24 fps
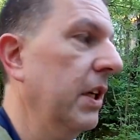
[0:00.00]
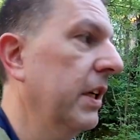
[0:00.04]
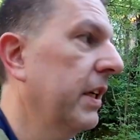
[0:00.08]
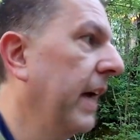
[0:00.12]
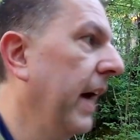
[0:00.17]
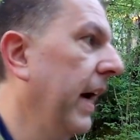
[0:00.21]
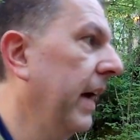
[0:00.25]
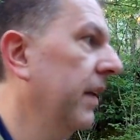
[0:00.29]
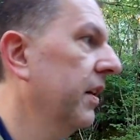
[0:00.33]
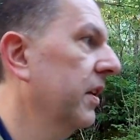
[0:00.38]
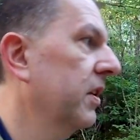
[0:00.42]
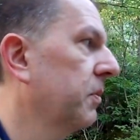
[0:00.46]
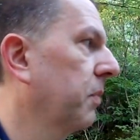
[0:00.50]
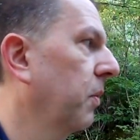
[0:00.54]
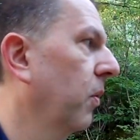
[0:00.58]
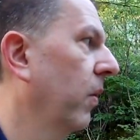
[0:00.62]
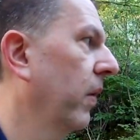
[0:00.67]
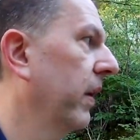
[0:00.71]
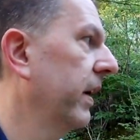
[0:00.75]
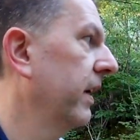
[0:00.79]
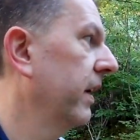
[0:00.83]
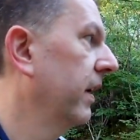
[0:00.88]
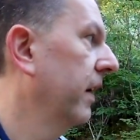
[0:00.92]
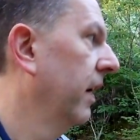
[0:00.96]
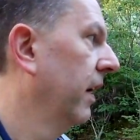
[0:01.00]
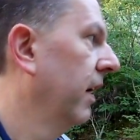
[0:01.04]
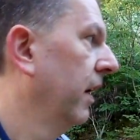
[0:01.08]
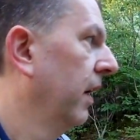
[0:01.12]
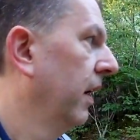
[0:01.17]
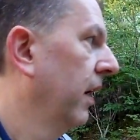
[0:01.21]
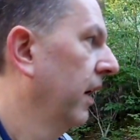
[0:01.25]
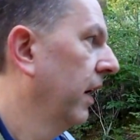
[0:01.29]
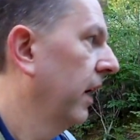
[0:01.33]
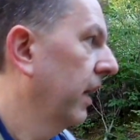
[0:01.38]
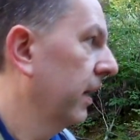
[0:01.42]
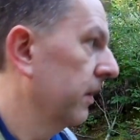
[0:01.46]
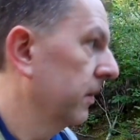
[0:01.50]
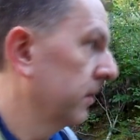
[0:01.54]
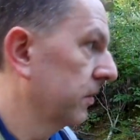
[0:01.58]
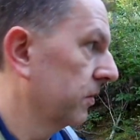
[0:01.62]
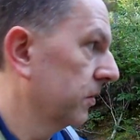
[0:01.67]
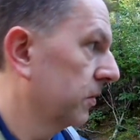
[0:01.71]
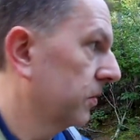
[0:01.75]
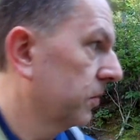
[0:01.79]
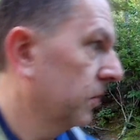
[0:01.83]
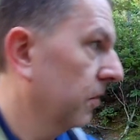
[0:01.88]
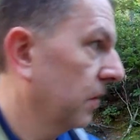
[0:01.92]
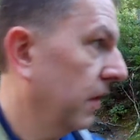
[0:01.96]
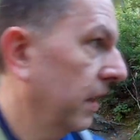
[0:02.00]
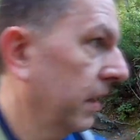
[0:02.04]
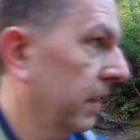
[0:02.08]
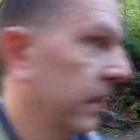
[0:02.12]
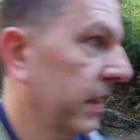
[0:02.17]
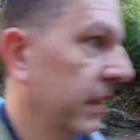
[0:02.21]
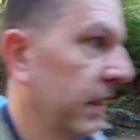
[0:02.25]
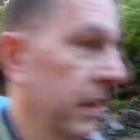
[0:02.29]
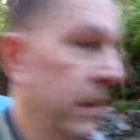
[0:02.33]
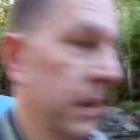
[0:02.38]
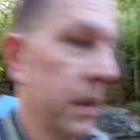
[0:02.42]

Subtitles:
Got to this point, and there's a truck